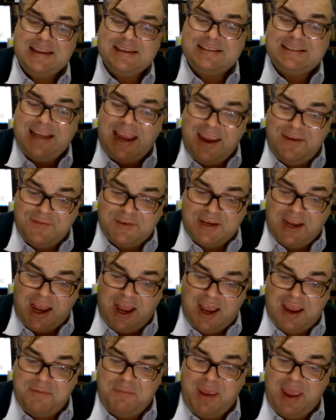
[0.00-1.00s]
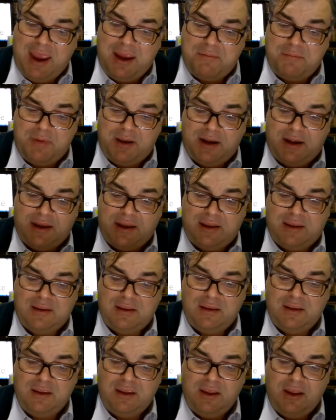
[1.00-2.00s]
save time and money.
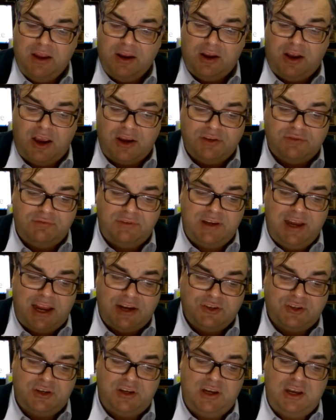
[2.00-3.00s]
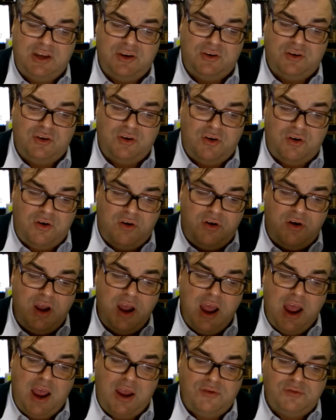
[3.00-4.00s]
Cost reduction in your
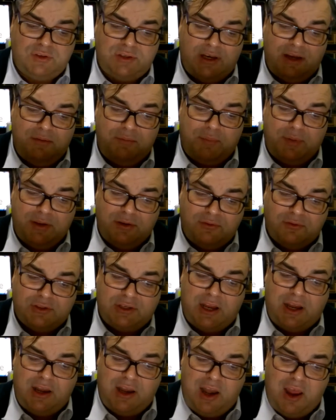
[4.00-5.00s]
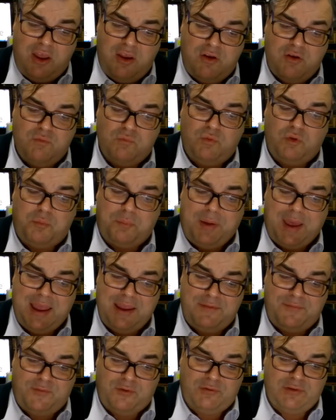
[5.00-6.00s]
hosting bills alone will
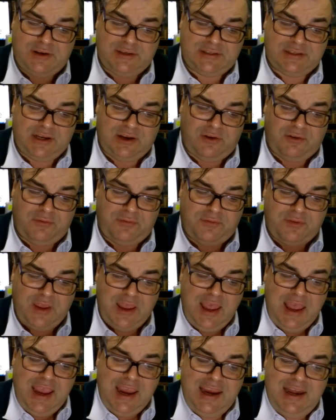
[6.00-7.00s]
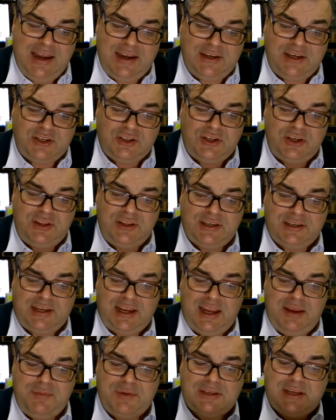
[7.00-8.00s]
pay for itself. In addition, the
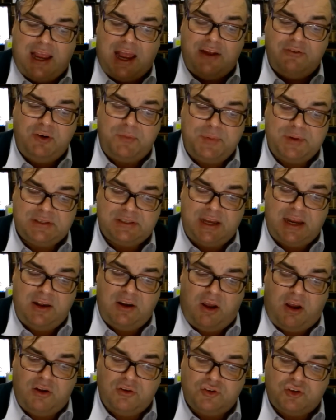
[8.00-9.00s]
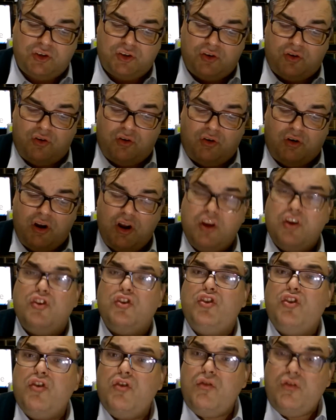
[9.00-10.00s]
team is 100% onshore,
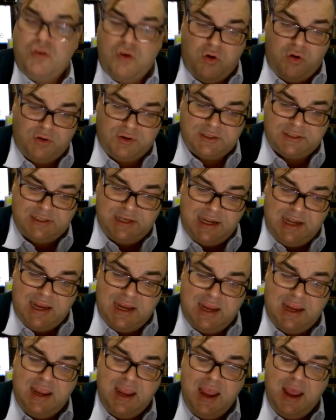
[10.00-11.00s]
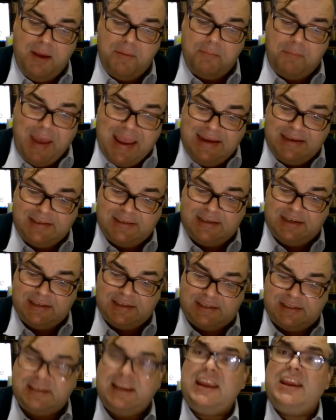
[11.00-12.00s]
New York City based
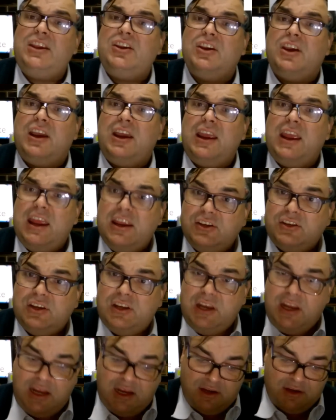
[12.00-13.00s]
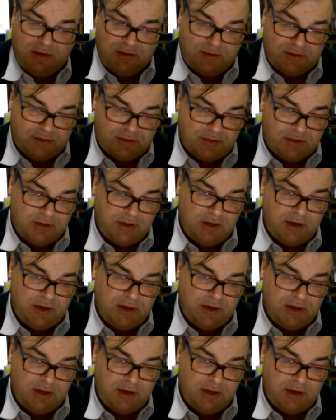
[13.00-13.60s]
senior engineers.